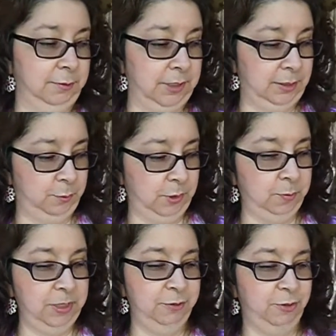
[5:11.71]
Well,
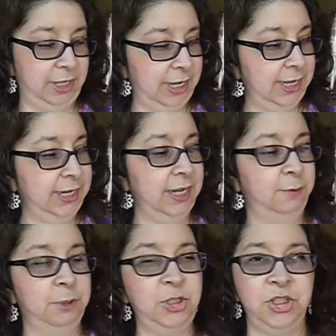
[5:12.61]
one went flying,
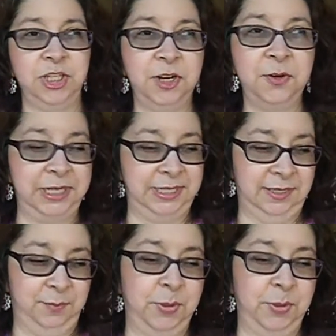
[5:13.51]
and wouldn't you know, it's the